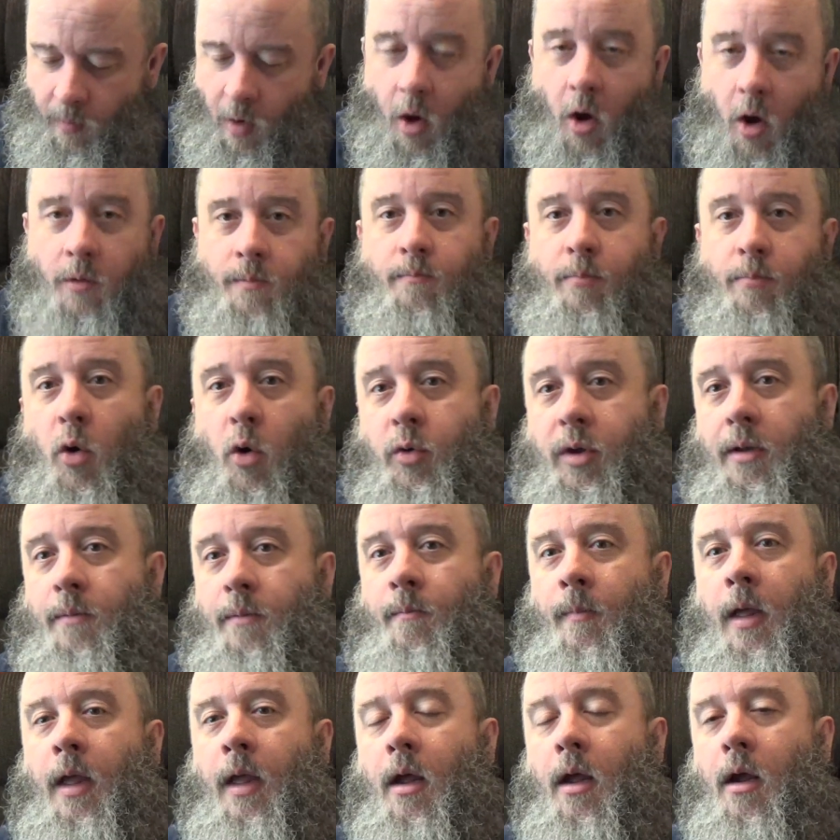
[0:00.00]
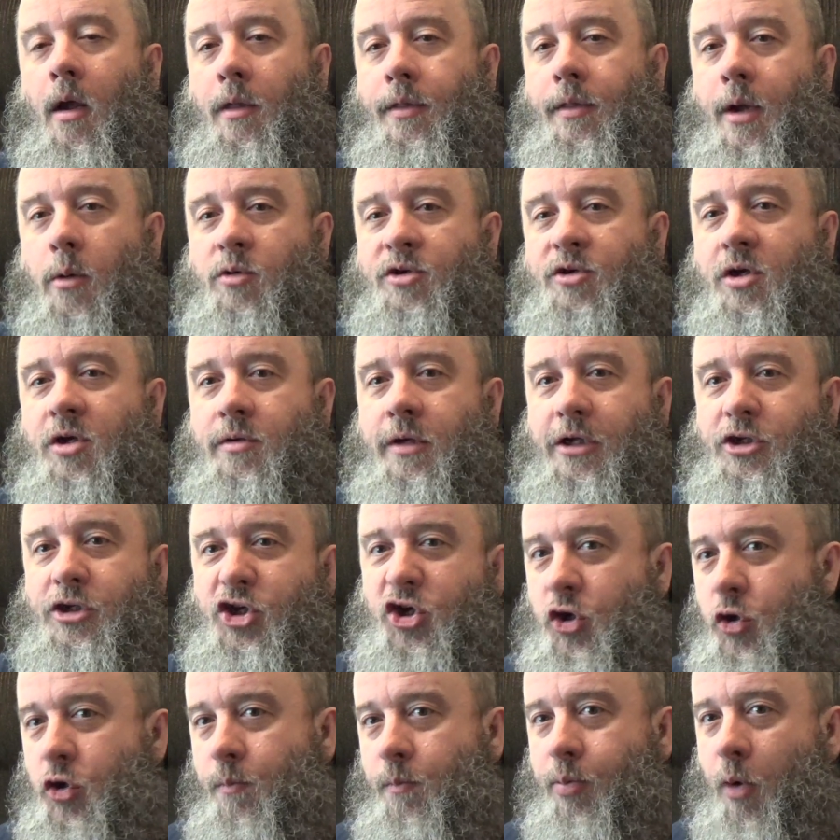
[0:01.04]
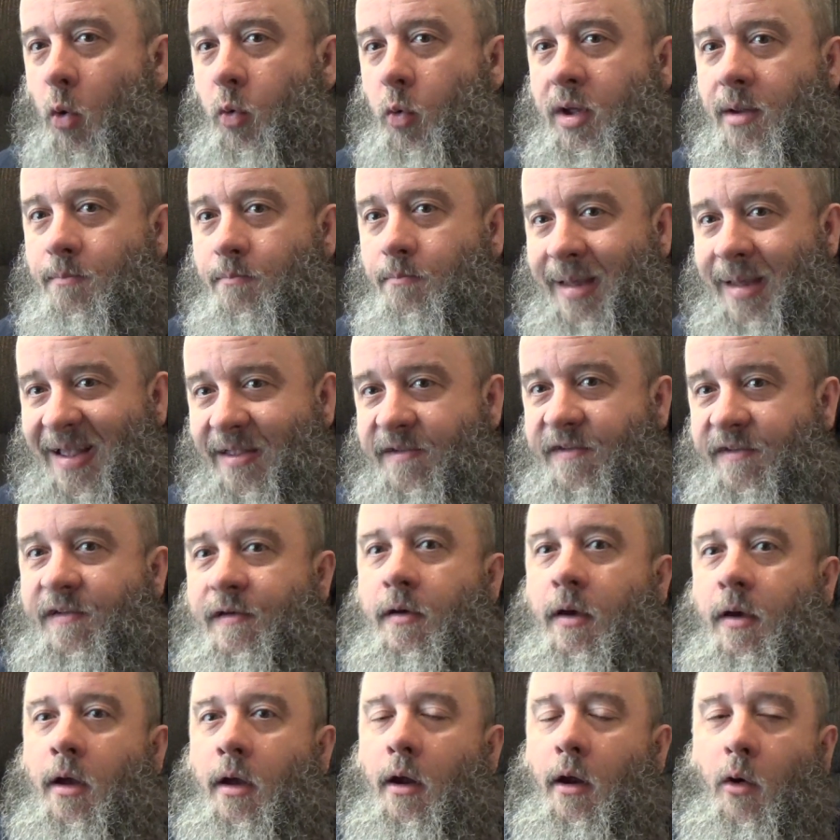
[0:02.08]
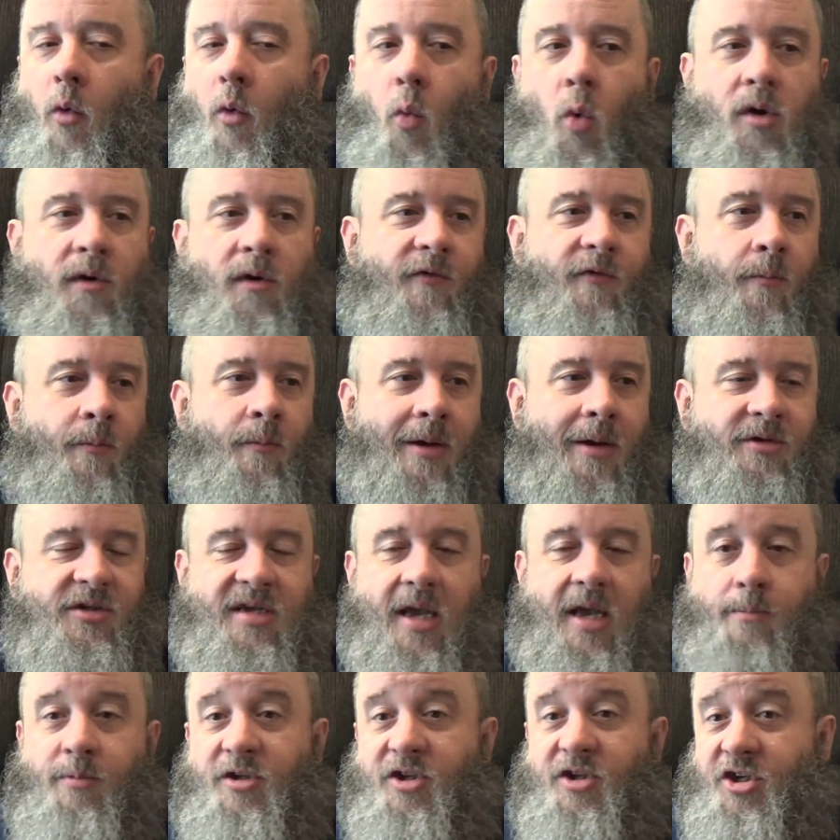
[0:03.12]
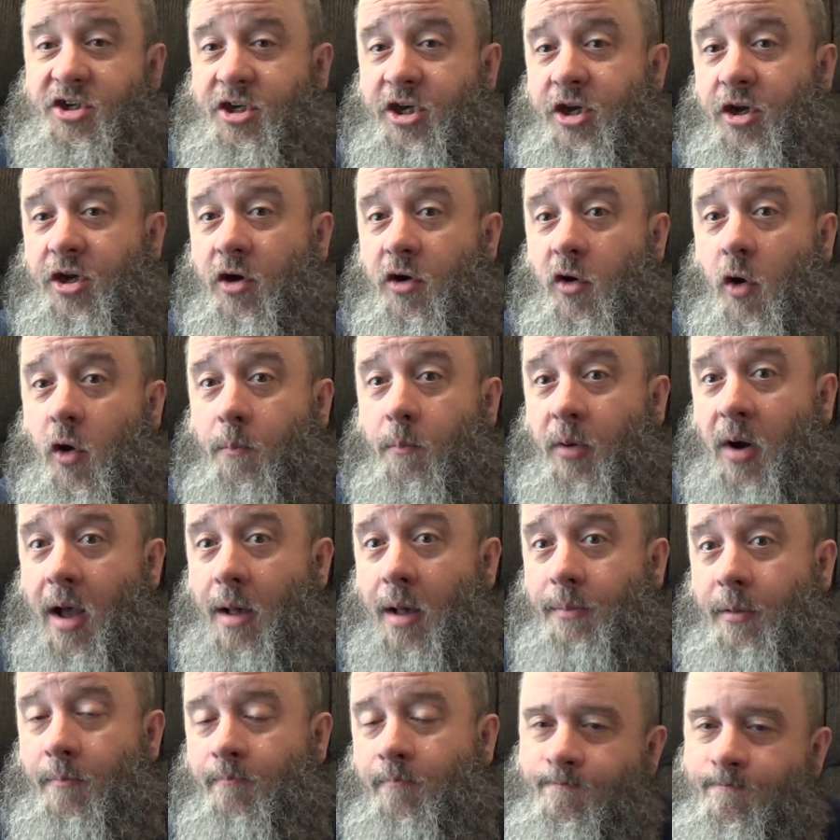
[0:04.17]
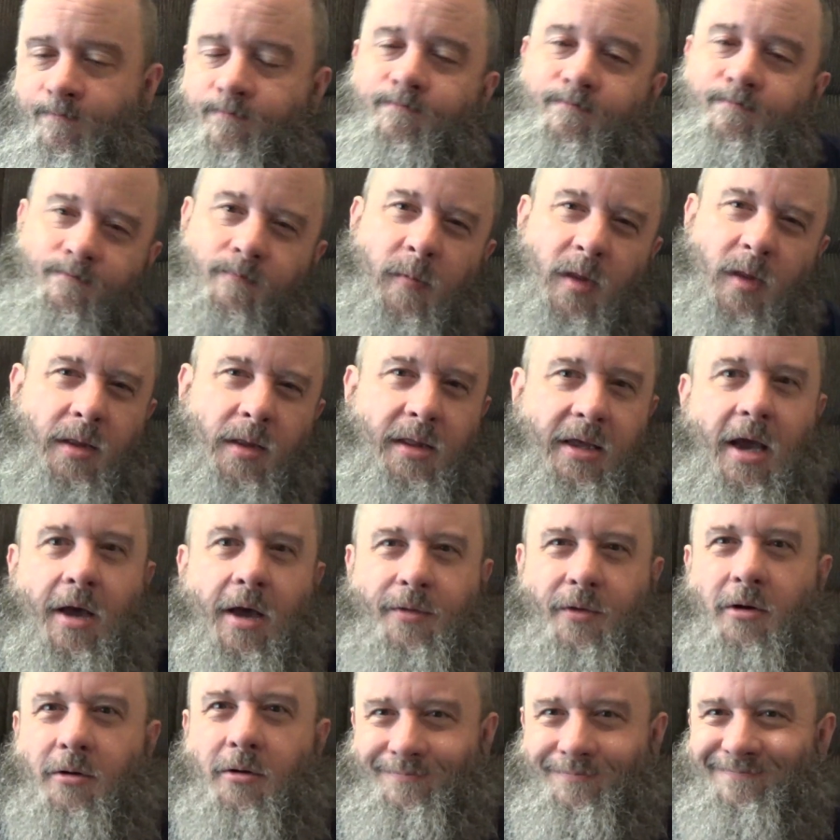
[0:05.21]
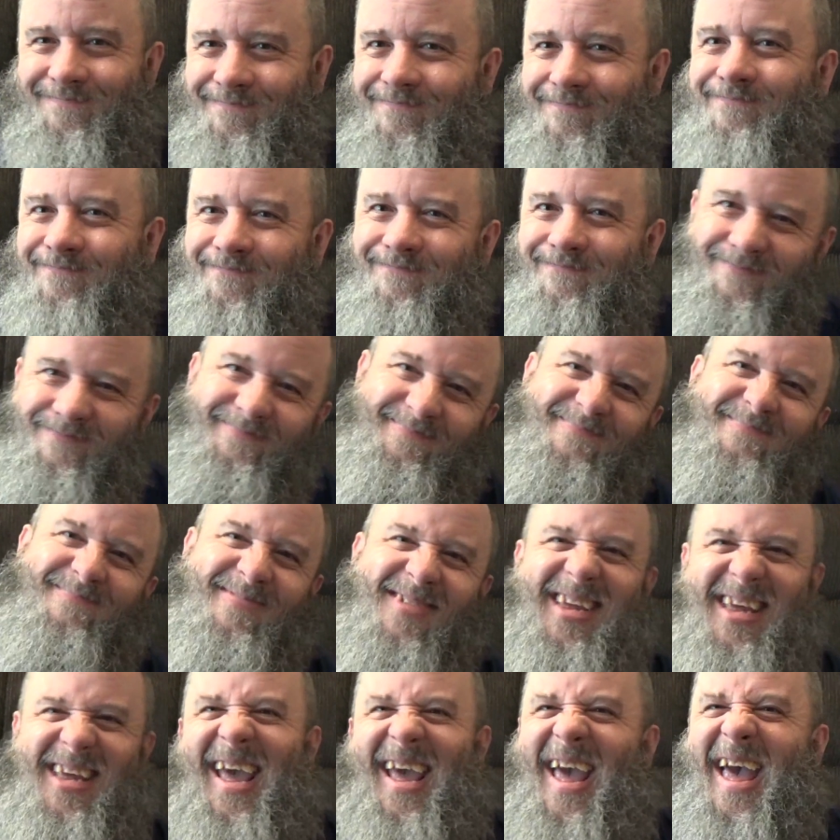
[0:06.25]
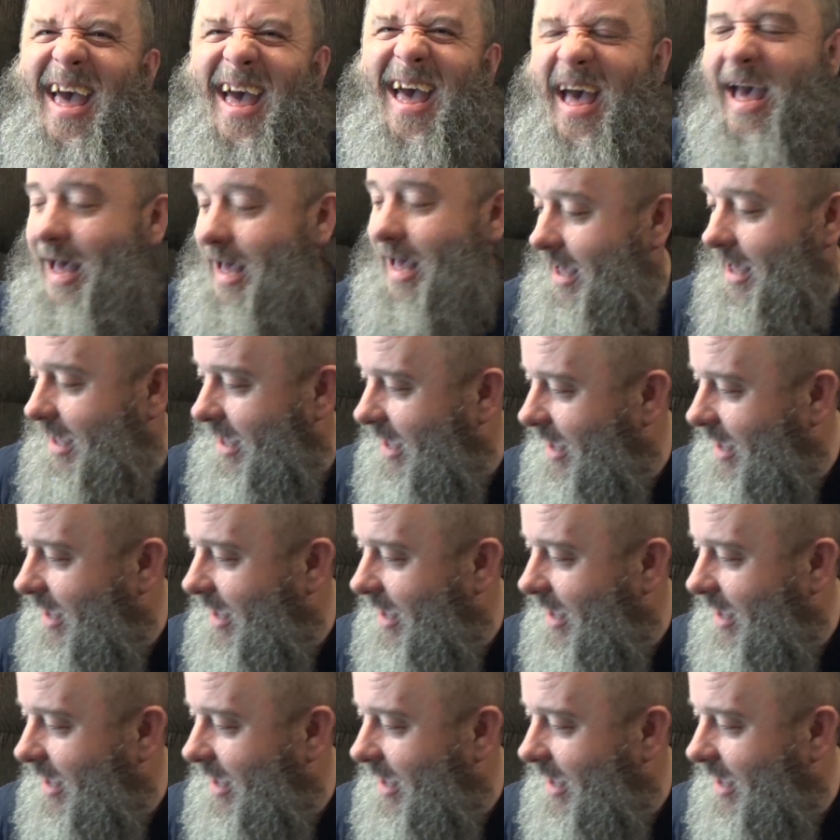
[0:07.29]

unbroken. There was only two broken bits. One of them I was able to secure no problem. The other, yeah,